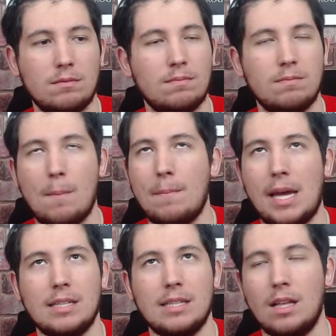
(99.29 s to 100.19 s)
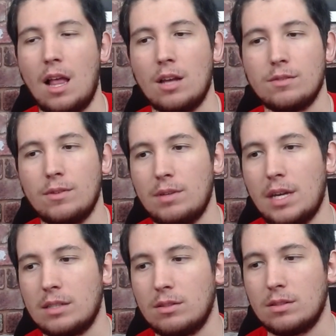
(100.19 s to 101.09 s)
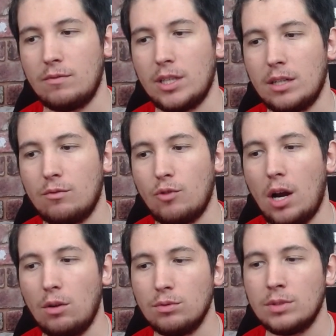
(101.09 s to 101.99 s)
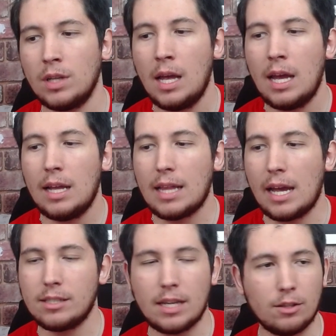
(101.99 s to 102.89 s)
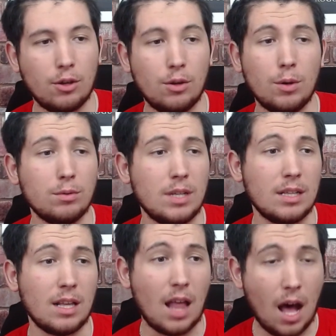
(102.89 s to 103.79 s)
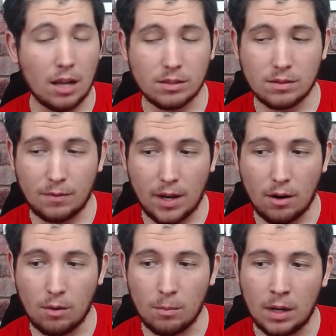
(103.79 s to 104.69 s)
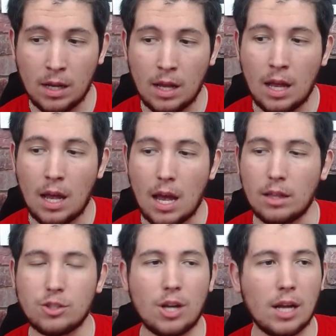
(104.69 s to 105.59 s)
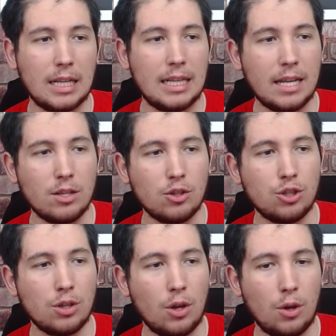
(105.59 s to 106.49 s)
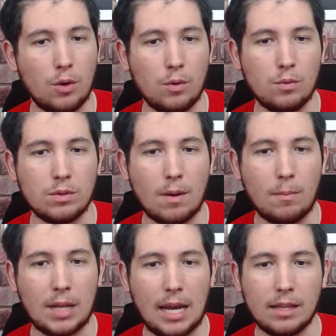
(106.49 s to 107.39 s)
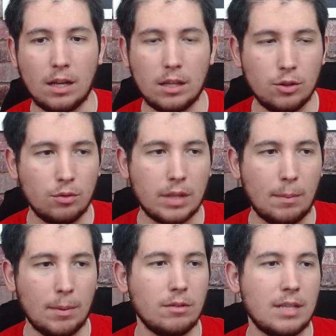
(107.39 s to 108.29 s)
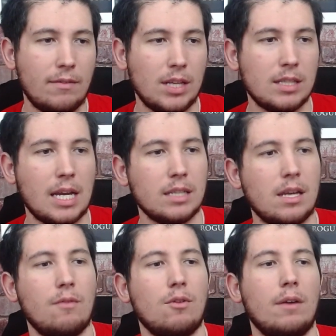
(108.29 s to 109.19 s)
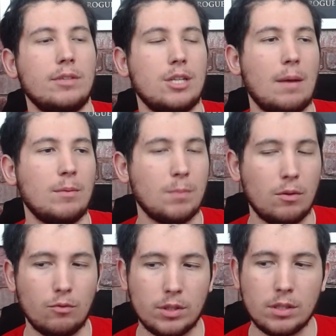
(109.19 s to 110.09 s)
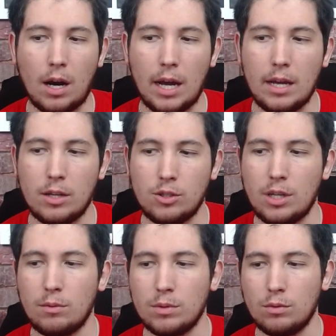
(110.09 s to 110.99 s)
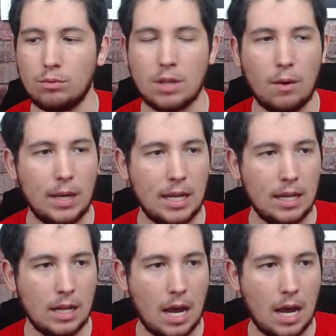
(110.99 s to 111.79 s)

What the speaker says: amazing the last few years, got some really good roles. Lea Seydoux, who's in the last film. Lashana Lynch, who's playing like the new 007 that takes over after James Bond retires. She was also in